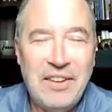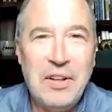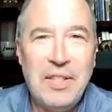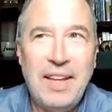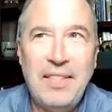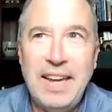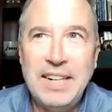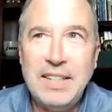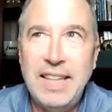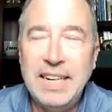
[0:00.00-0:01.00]
no,
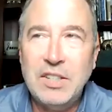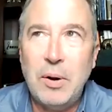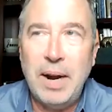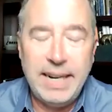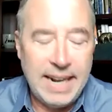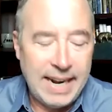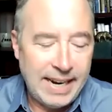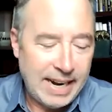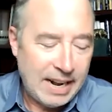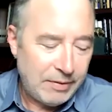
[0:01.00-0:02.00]
that's great.
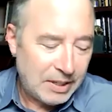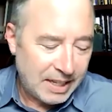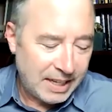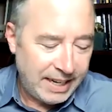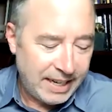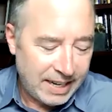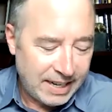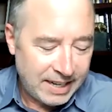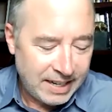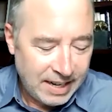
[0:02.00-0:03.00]
And obviously,
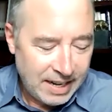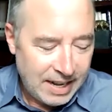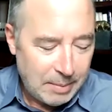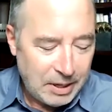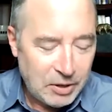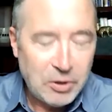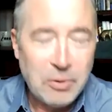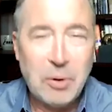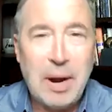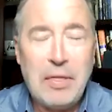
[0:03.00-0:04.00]
you're
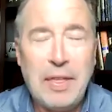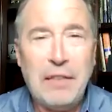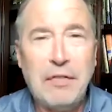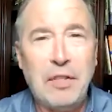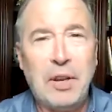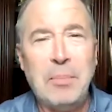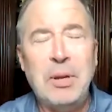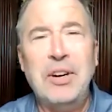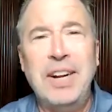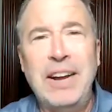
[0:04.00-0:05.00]
doing a great thing for the
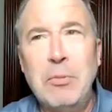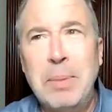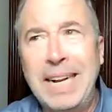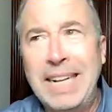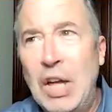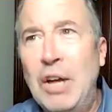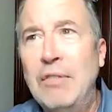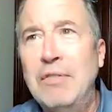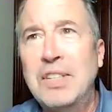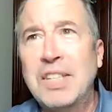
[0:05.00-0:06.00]
community. Everybody
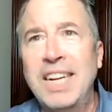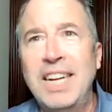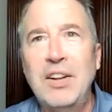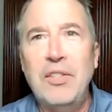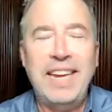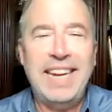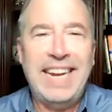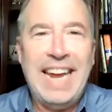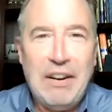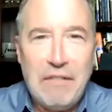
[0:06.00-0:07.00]
loves the
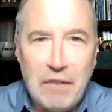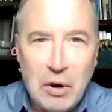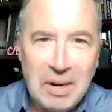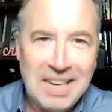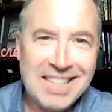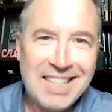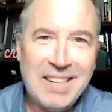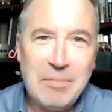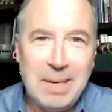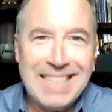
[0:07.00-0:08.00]
kid-focused
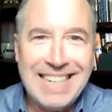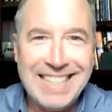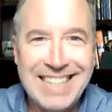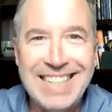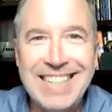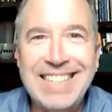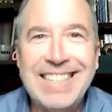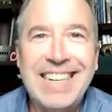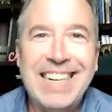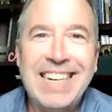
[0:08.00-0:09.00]

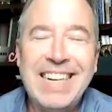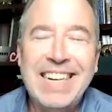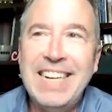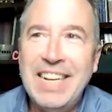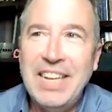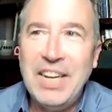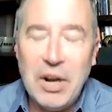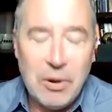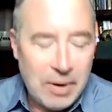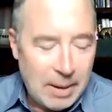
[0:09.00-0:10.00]
businesses. And,
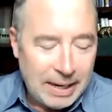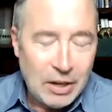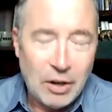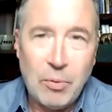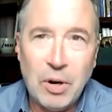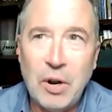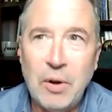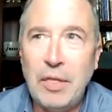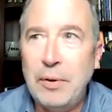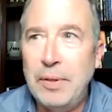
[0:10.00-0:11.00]
look, we're
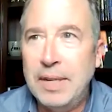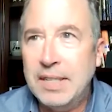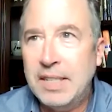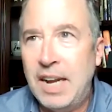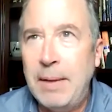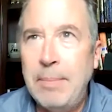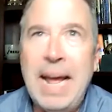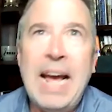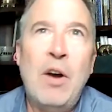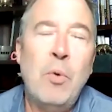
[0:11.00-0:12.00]
going through this time
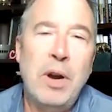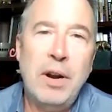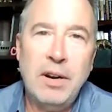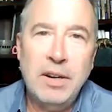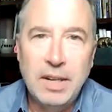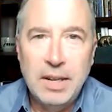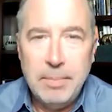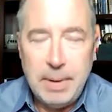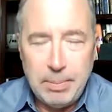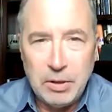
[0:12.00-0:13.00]
now where
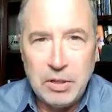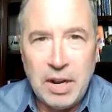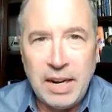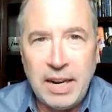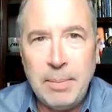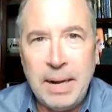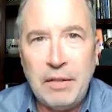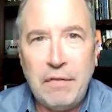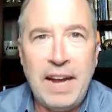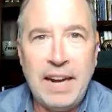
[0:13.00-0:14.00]
people are talking about the
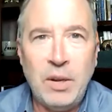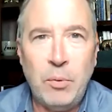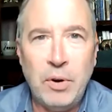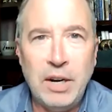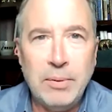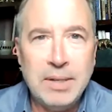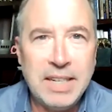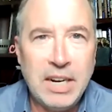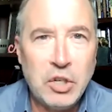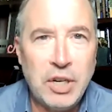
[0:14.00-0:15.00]
fact that we're in a
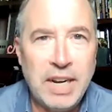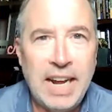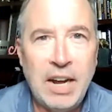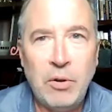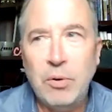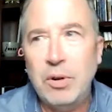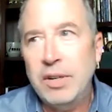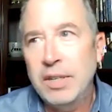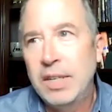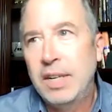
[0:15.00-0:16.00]
recession now,
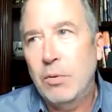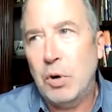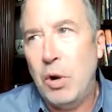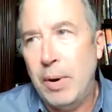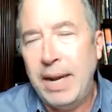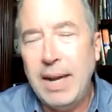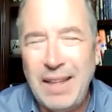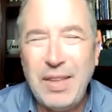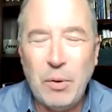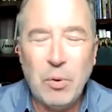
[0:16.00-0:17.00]
or I
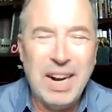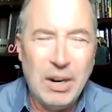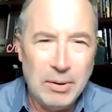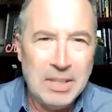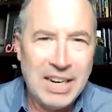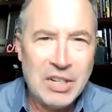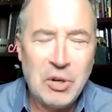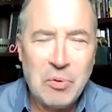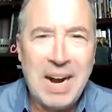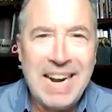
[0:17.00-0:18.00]
think we're in a
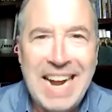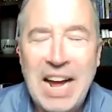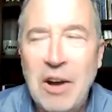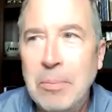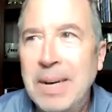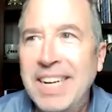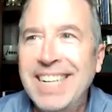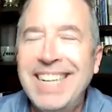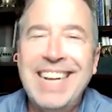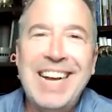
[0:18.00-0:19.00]
recession right now, but
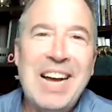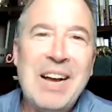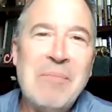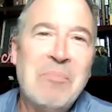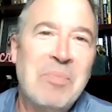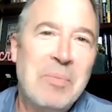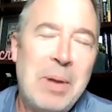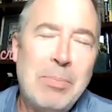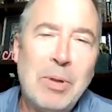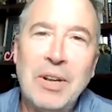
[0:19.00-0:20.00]

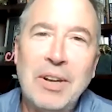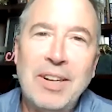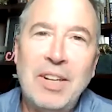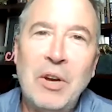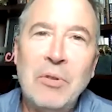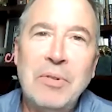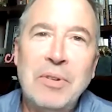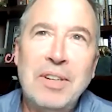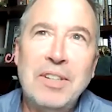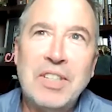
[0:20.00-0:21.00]
people don't
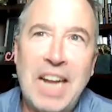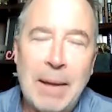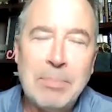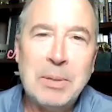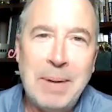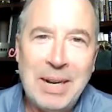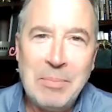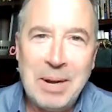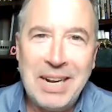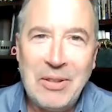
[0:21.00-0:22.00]
stop spending
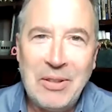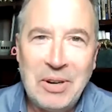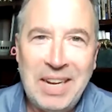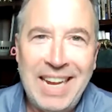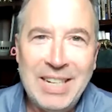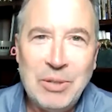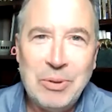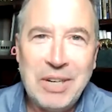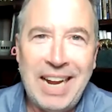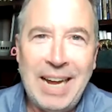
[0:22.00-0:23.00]
money on their kids,
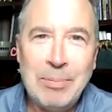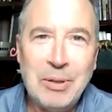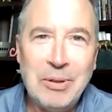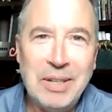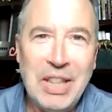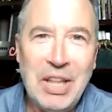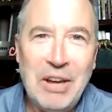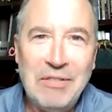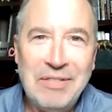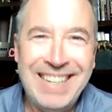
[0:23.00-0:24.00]
which I absolutely love.